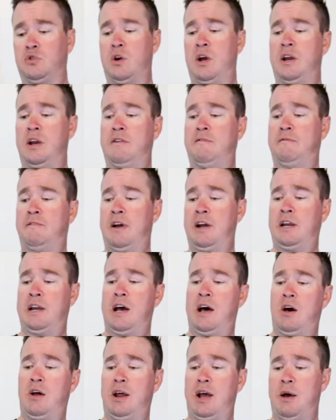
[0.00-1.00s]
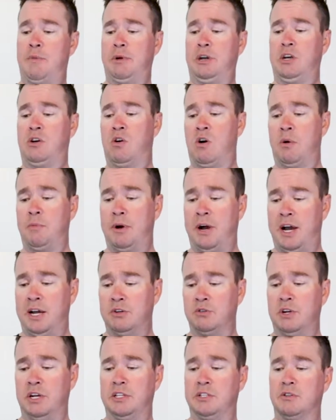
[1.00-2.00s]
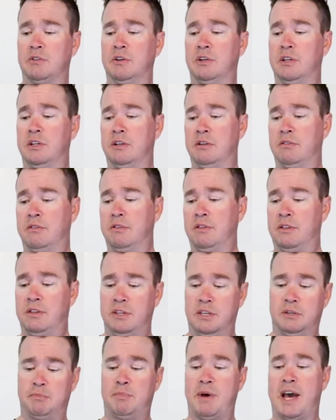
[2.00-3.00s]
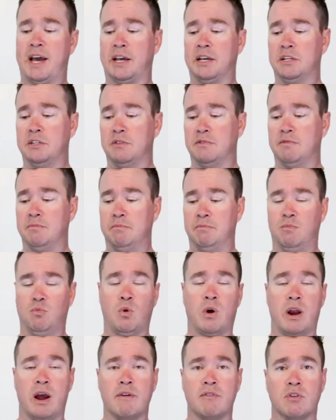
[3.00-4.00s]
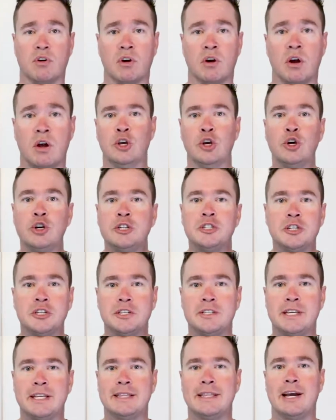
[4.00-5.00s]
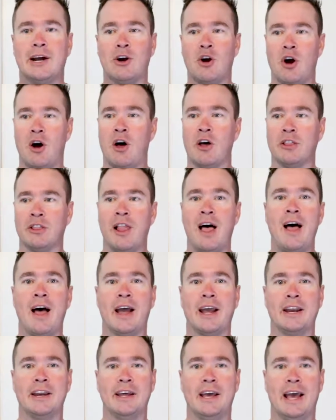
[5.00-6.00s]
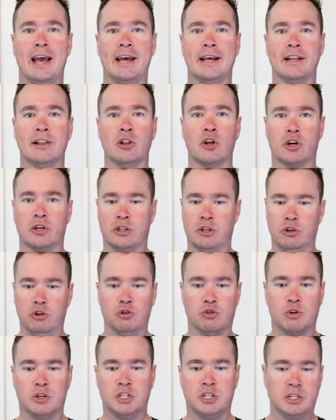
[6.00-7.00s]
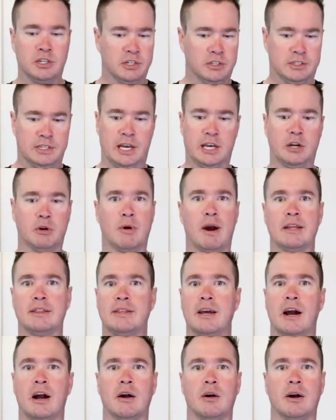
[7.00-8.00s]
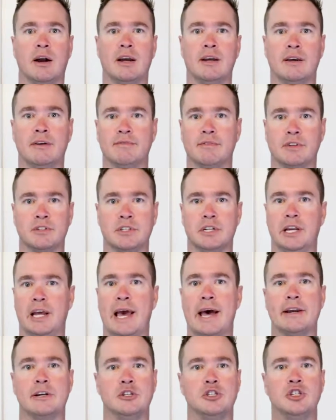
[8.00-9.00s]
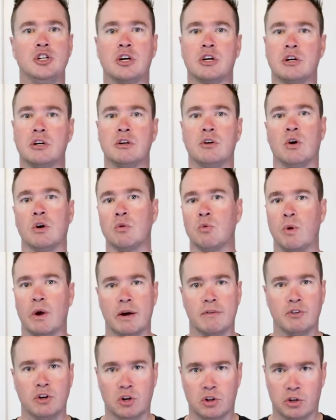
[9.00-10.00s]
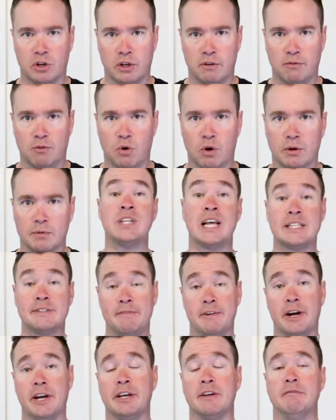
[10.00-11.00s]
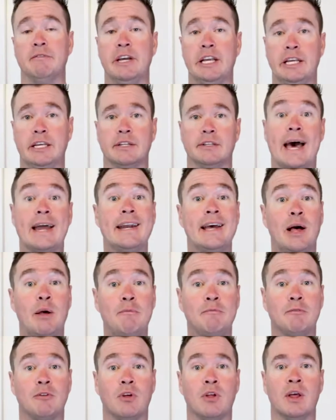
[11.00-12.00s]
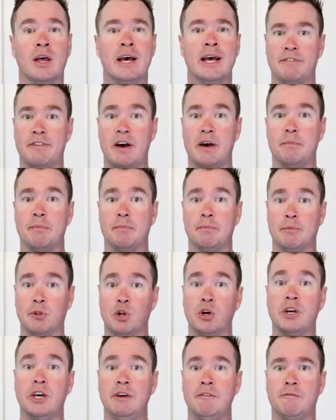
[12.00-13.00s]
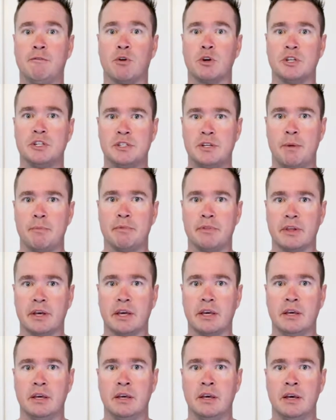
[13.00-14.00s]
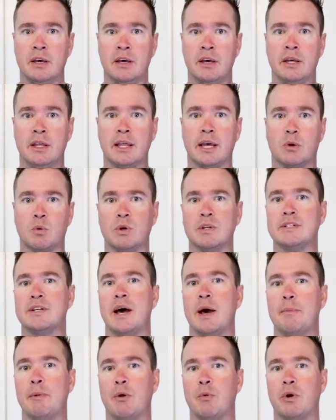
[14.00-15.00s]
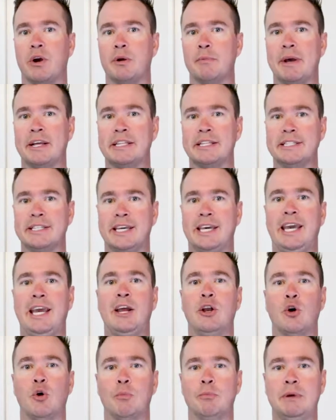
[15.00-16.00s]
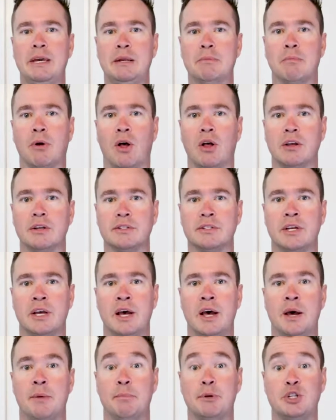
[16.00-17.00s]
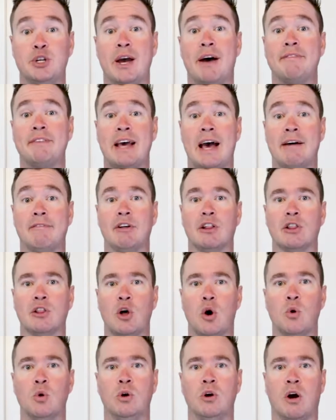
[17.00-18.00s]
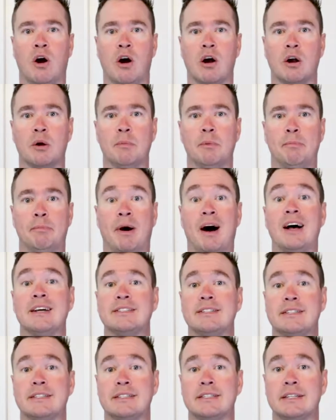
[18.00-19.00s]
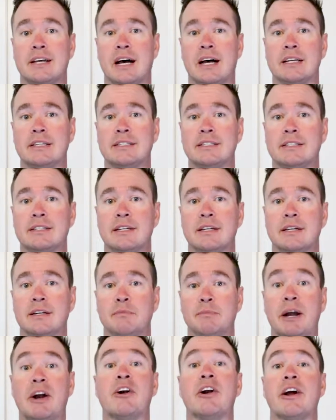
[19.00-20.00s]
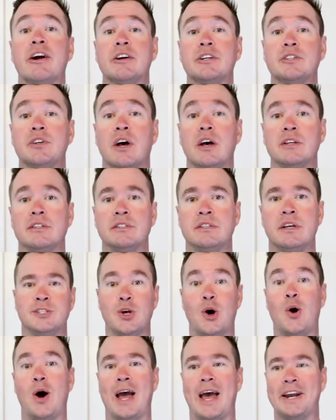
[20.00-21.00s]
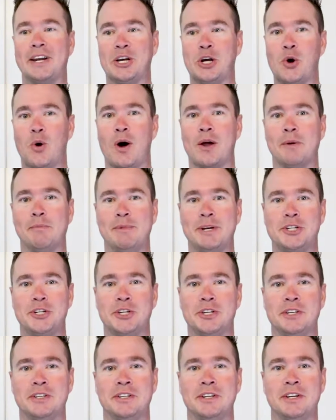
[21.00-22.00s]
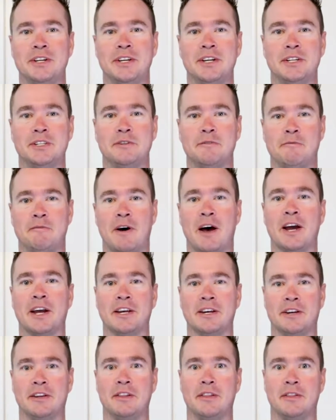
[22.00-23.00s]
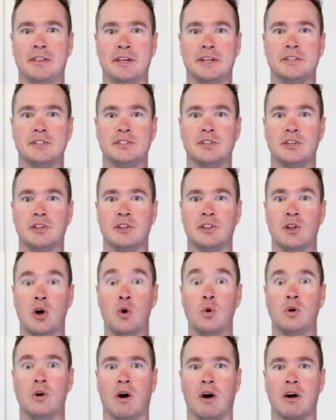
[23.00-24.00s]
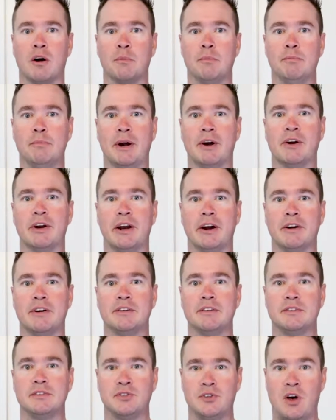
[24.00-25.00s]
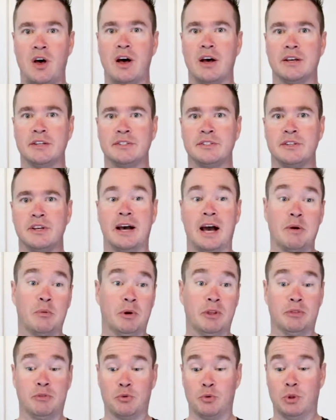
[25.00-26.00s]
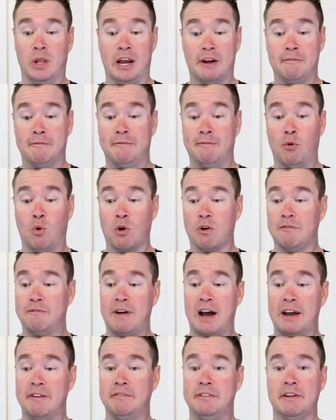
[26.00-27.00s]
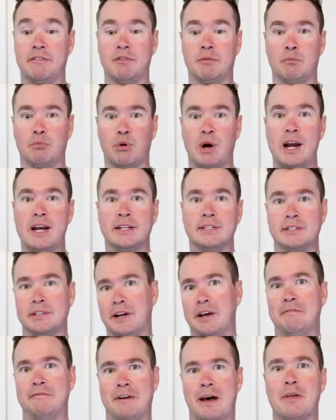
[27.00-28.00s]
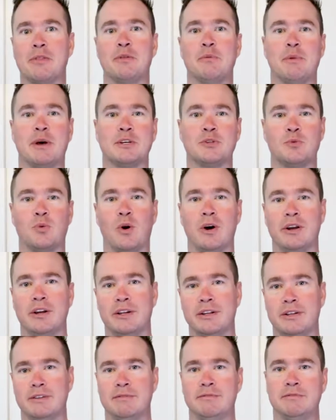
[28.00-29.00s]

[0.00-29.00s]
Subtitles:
trying to find out how many carbohydrates are in this package of whatever, you can just sit there online and look at the nutrition. It'll tell you right there if there's any added sugar or whatever you're looking for. That's very convenient and helpful. If I'm looking for something, like one time I wanted to make these keto meatballs, but you have to have a low carb pasta sauce, marinara sauce. So I had to go on a mission to find this low carb marinara sauce. I went through like 4 or 5 different brands and I found the best one and